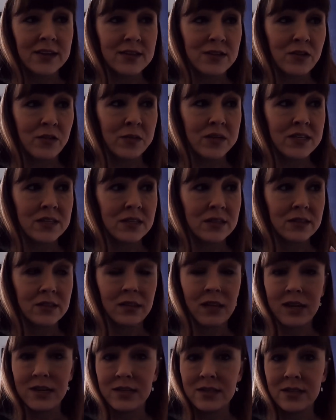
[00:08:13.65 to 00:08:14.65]
so my
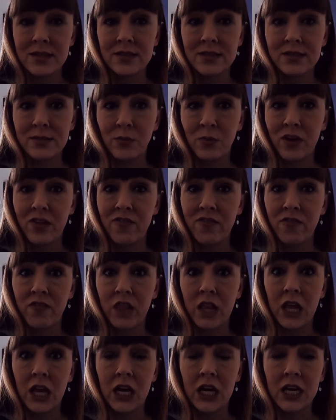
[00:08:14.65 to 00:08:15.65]
sunglasses went
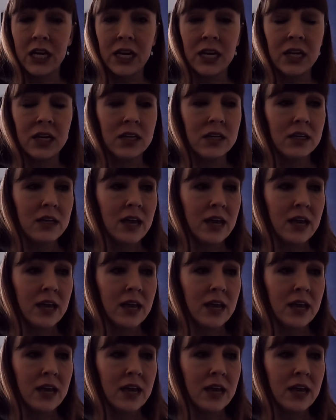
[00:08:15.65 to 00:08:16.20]
flying